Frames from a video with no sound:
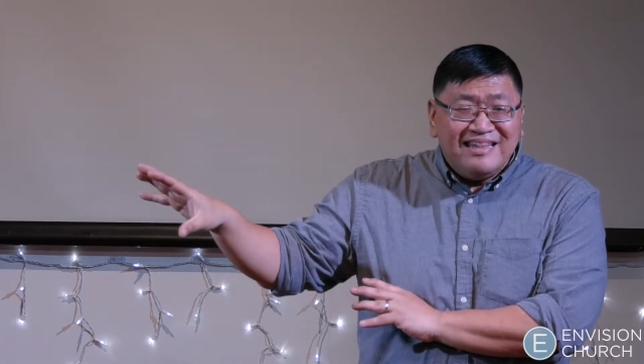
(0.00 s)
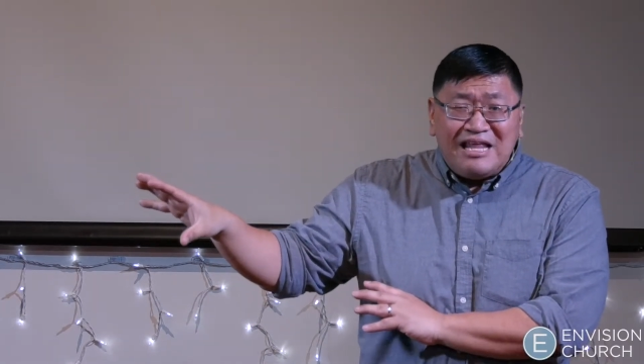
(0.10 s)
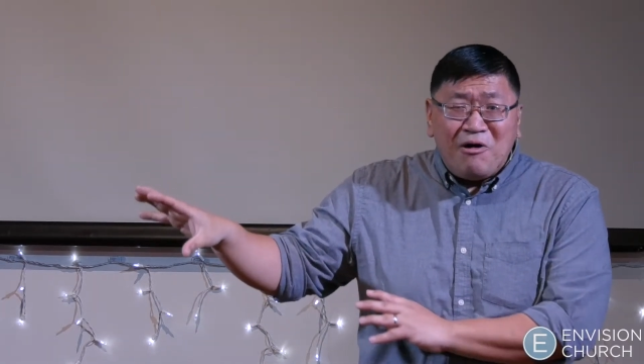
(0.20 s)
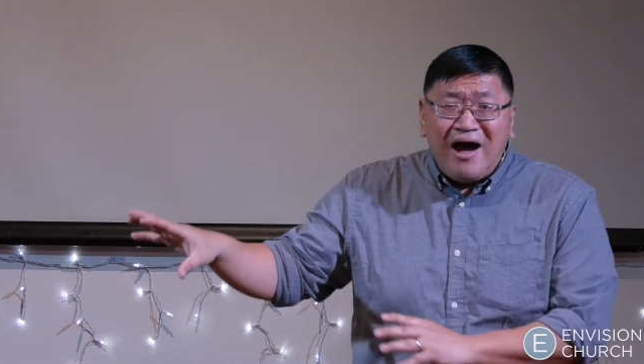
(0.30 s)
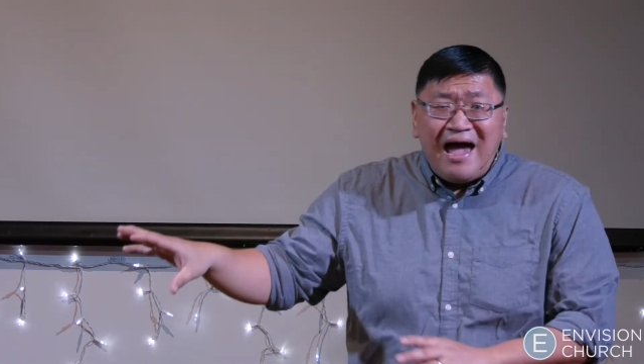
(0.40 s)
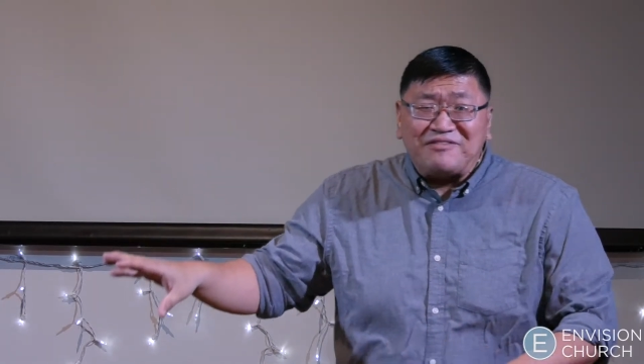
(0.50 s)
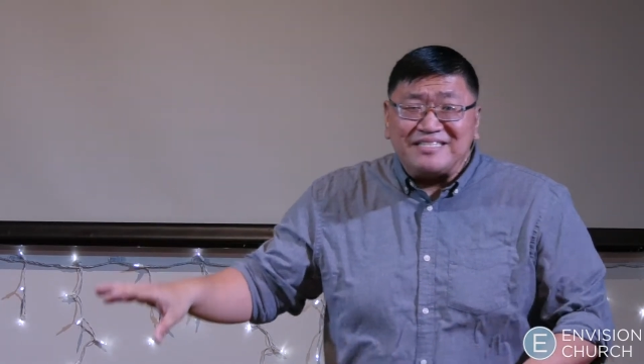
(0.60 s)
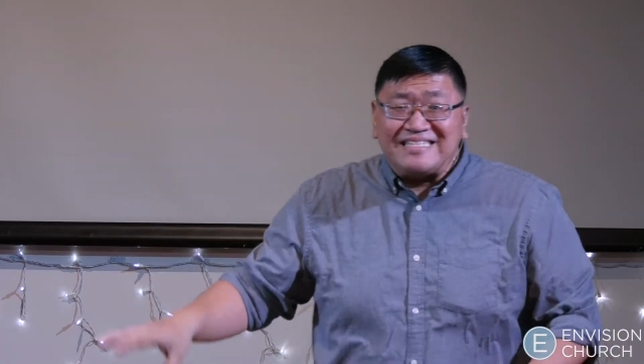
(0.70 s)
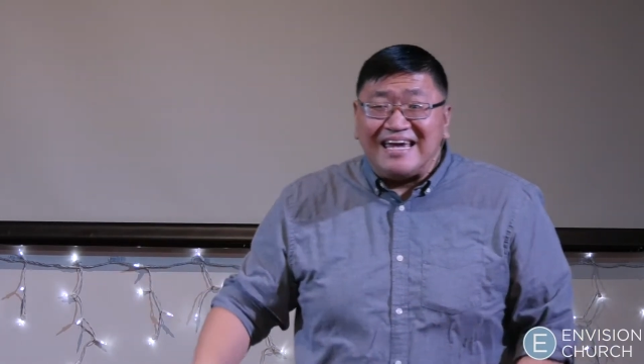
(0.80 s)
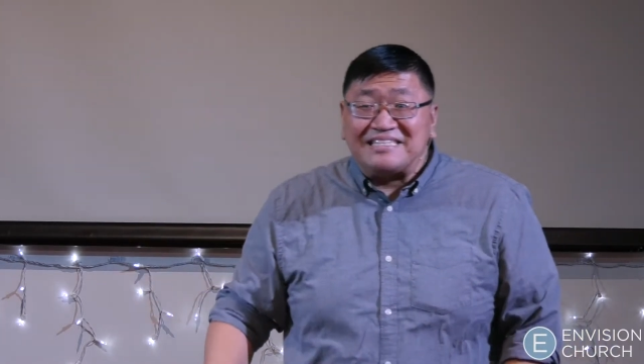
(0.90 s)
then all I have to
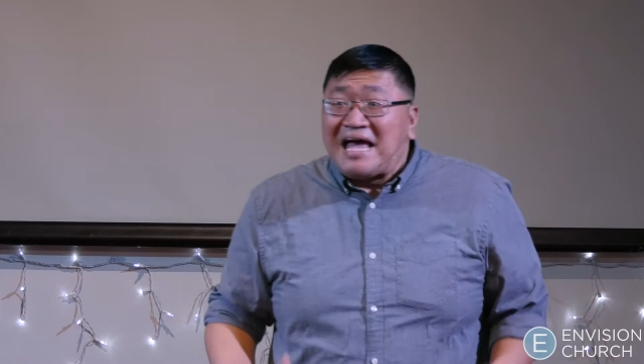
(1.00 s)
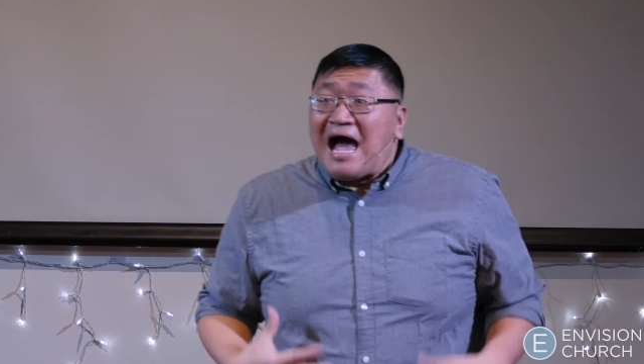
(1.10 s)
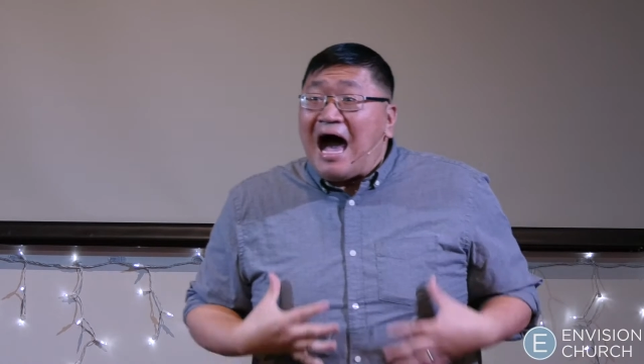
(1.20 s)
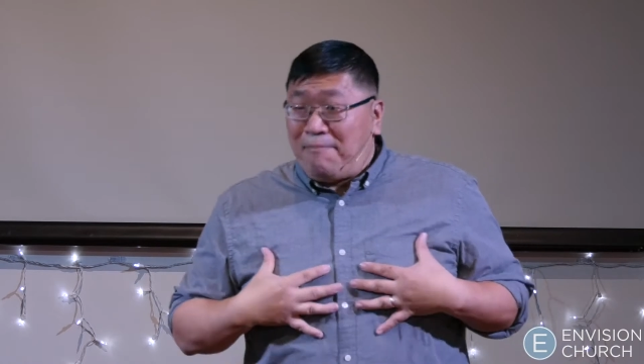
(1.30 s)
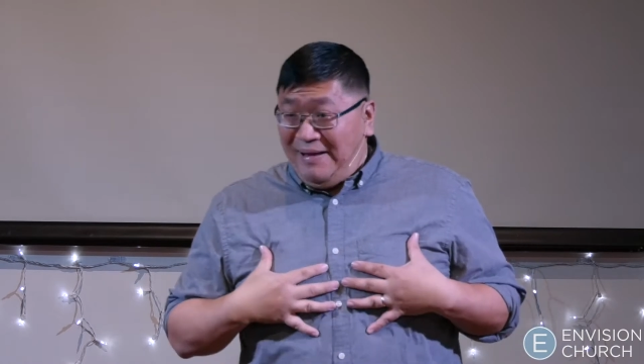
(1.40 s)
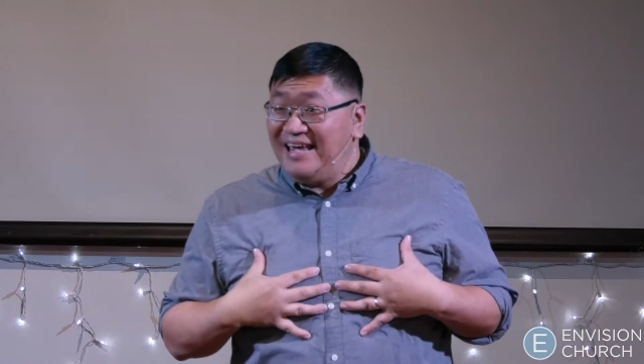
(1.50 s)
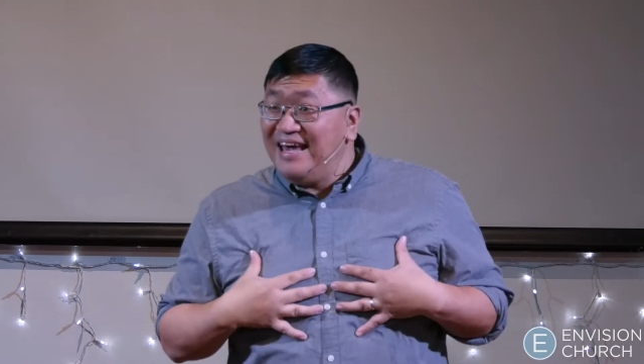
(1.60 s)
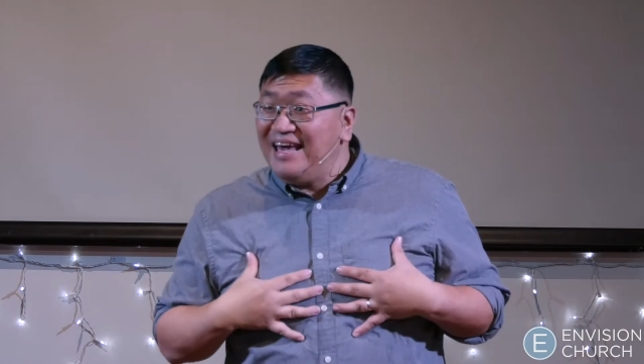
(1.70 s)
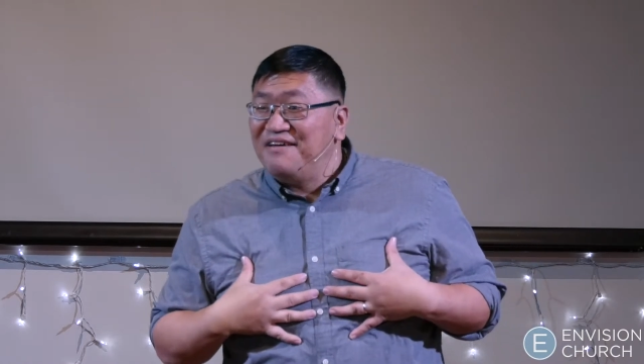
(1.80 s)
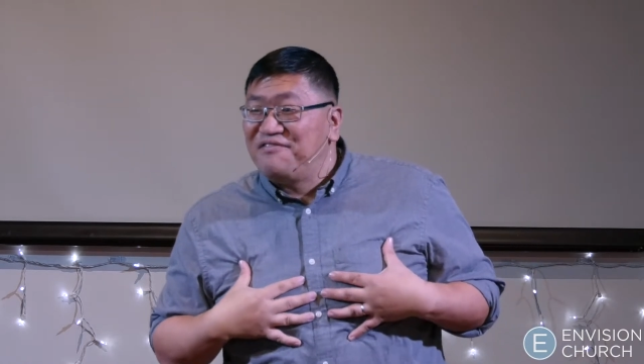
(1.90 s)
say is, I
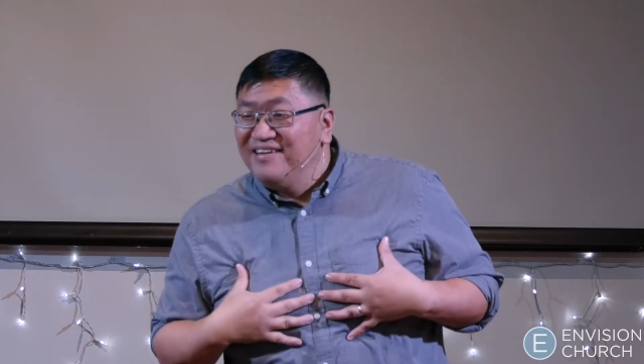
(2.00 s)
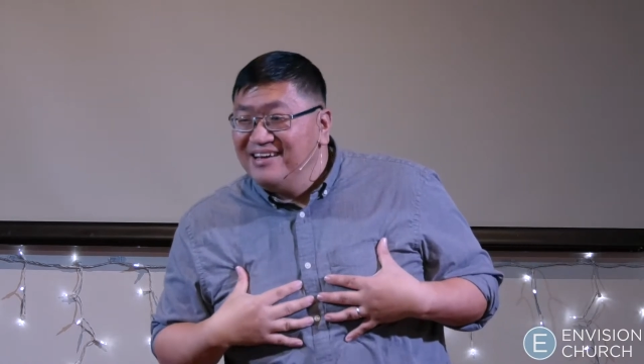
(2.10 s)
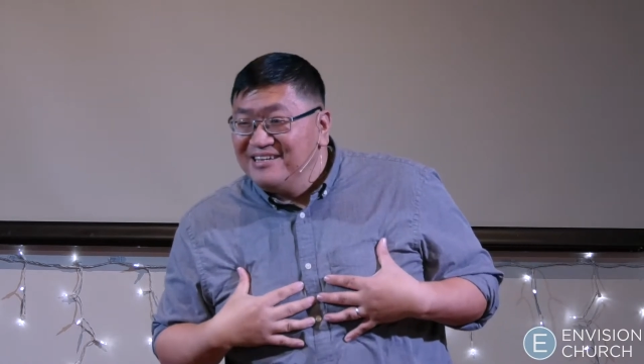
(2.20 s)
believe.